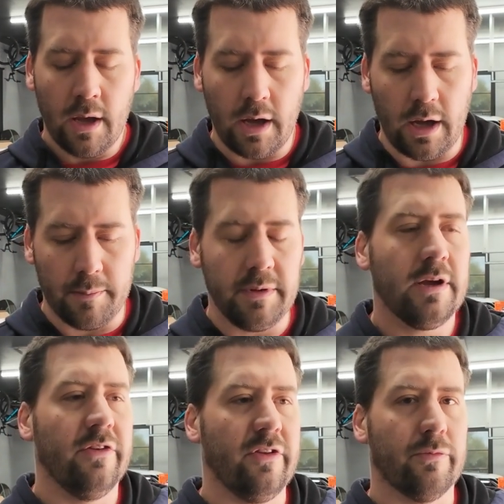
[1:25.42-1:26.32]
um,
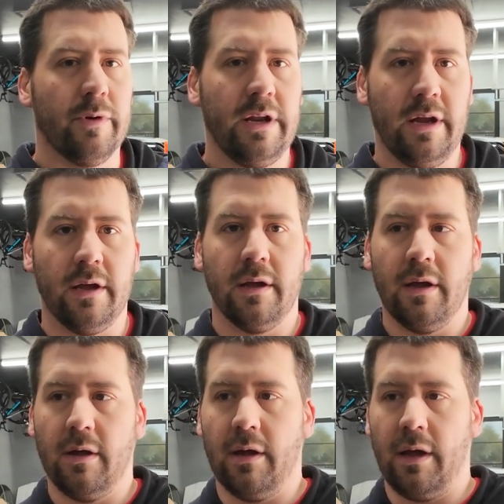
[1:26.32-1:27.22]
because it's reading
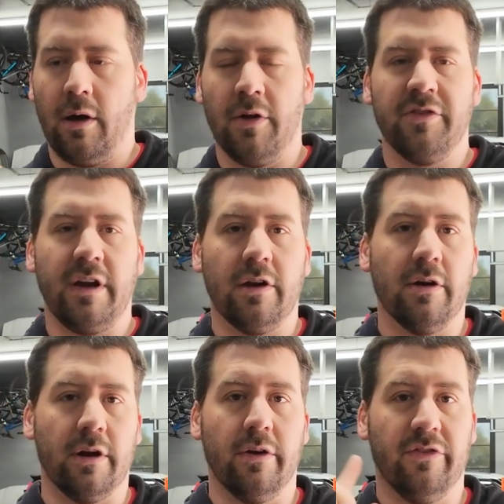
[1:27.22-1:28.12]
uh, alternating
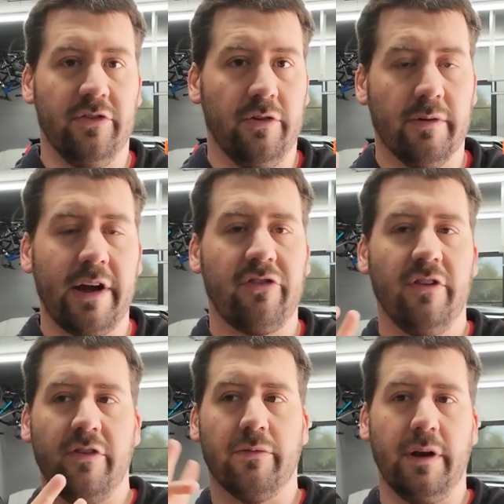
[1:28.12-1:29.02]
current goes in two
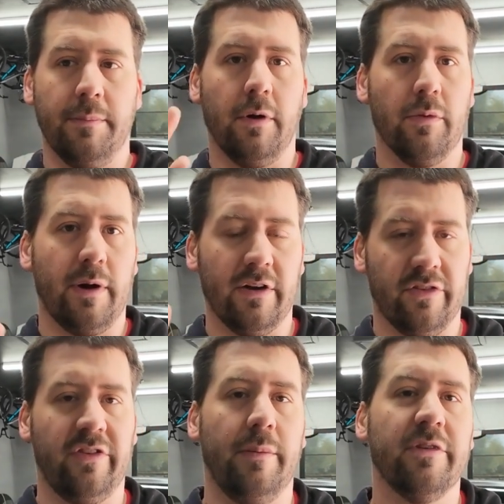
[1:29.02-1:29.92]
directions. It's reading both wires
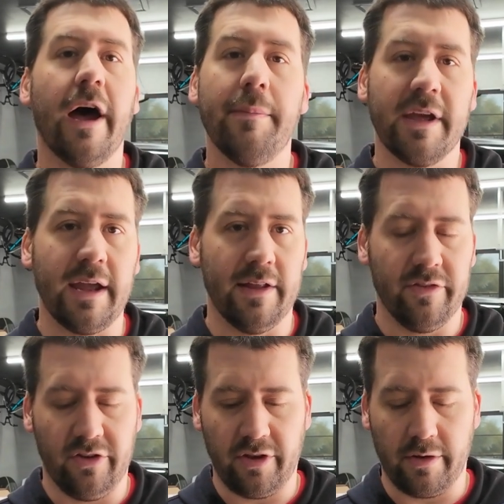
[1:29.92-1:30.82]
at the same time. They
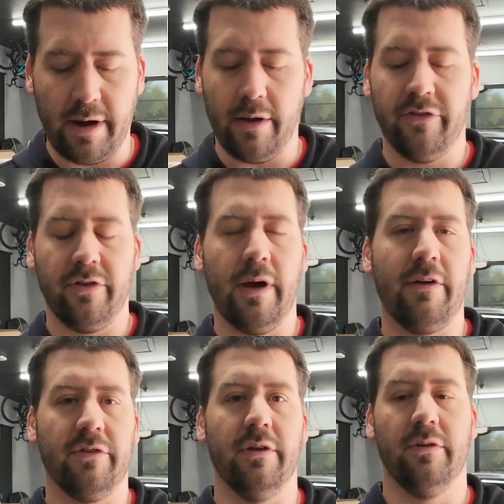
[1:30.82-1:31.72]
cancel each other out. So you
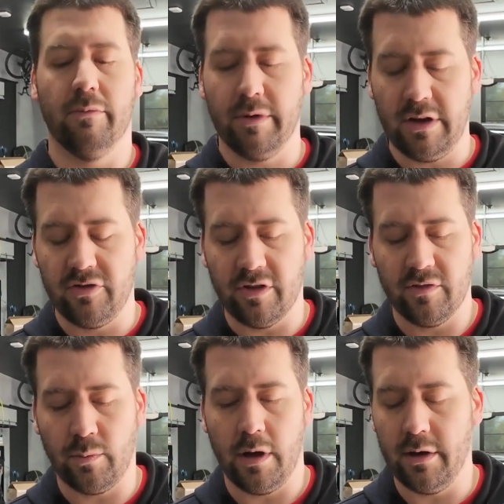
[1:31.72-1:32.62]
have to read
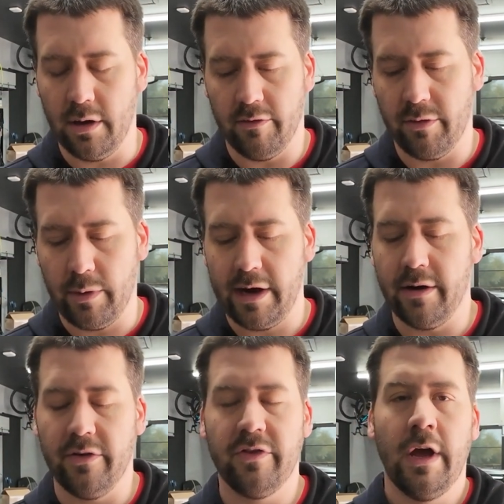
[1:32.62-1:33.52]
just one of the
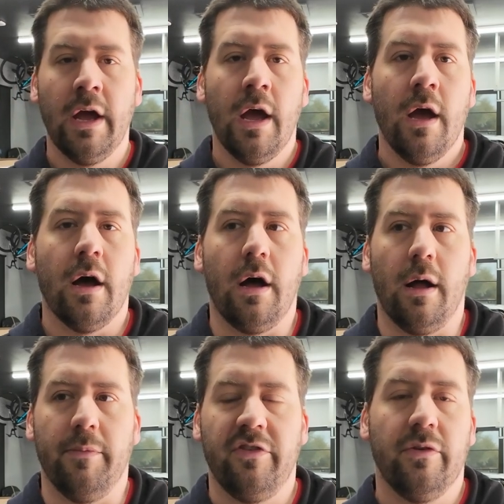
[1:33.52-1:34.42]
wires.
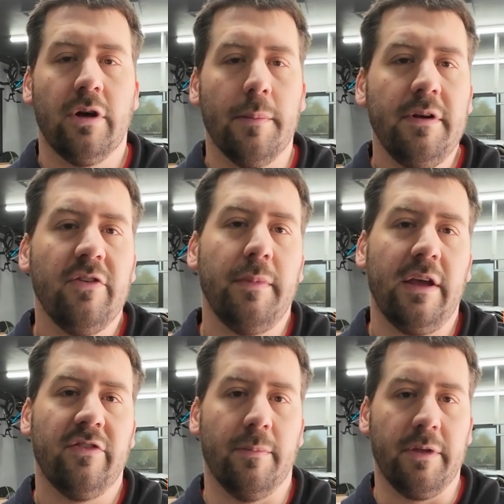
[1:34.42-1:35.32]
Um, so companies
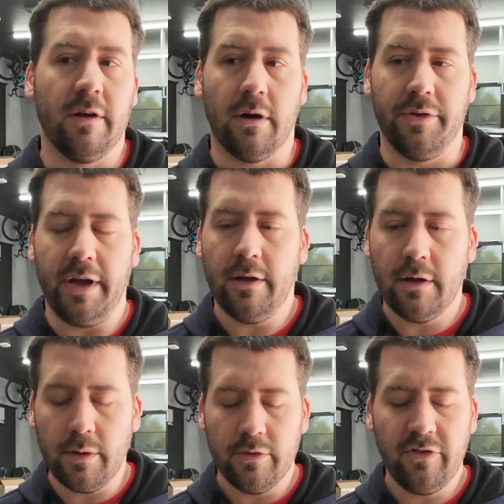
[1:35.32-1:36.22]
make something called a
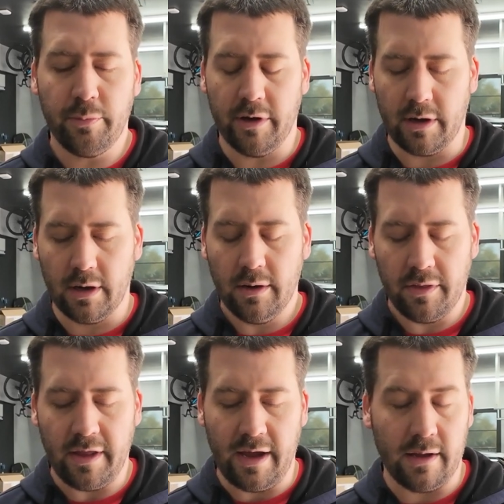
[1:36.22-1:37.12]
load splitter
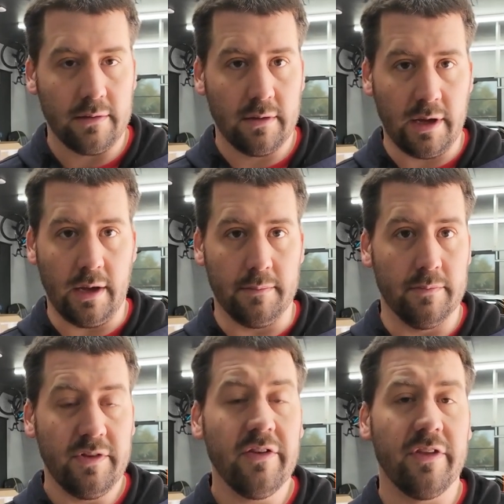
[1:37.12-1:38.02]
that
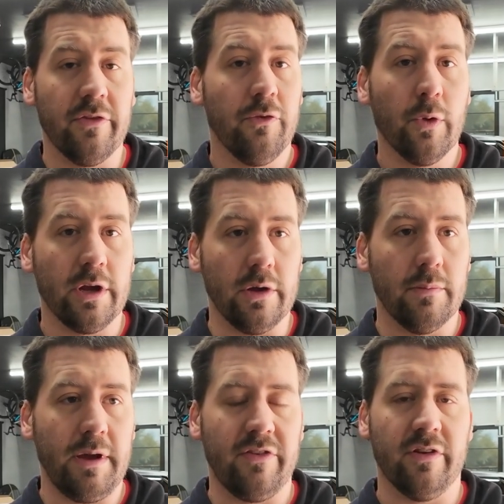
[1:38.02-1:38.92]
um, does this for
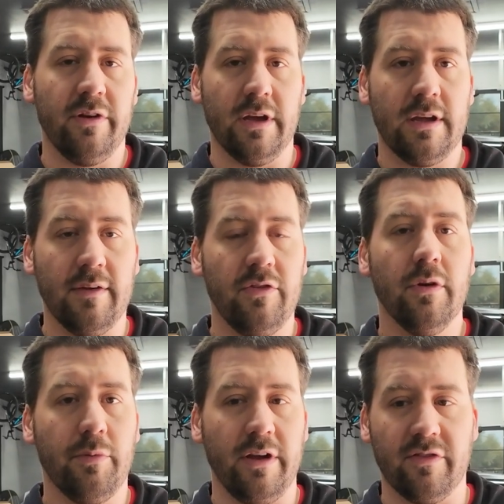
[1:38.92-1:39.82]
you. Basically, it gives
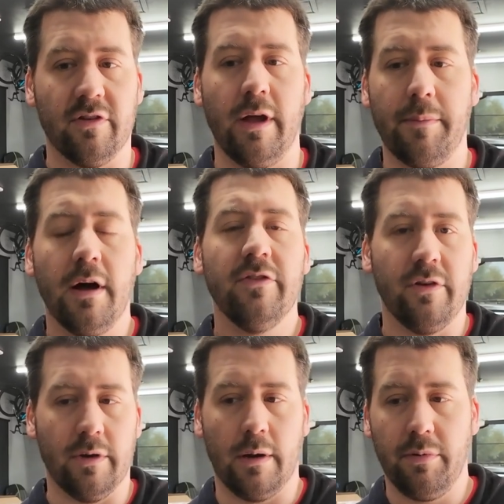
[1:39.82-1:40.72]
you a place to clamp
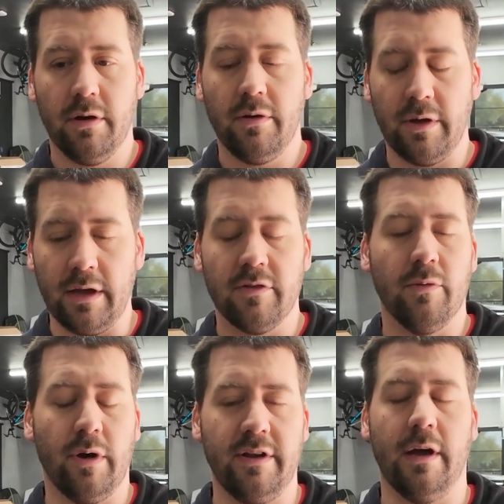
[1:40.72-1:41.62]
onto. And I'll put a link
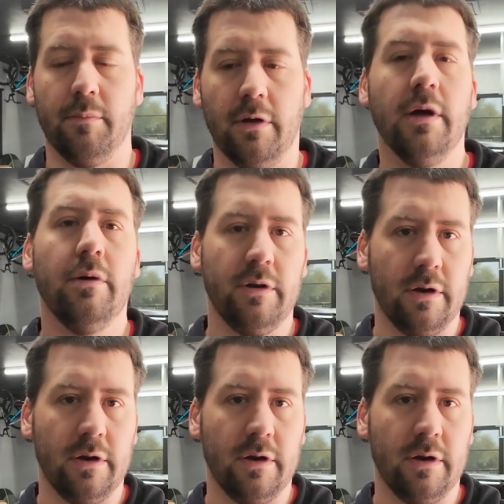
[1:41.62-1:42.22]
to one down below,